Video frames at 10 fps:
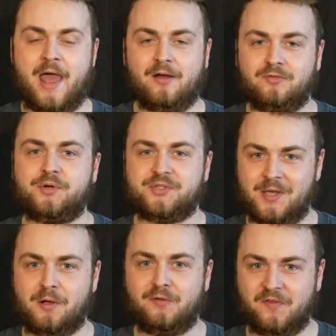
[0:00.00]
Every
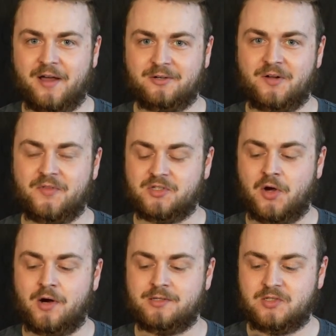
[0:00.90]
single fighter on this
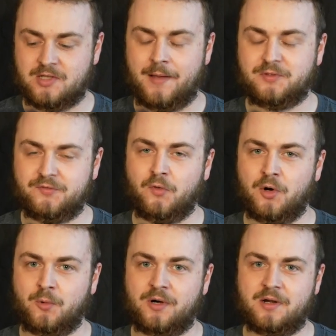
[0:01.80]
card steps
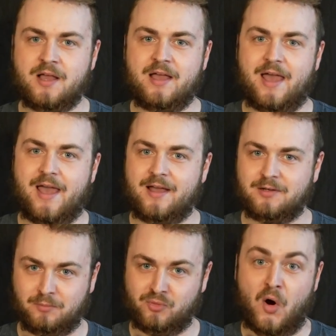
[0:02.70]
forward
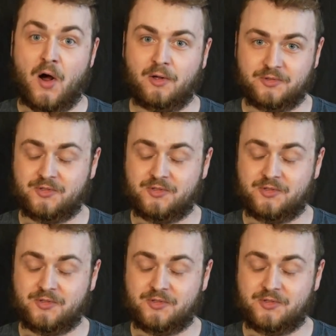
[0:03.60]
and brawls.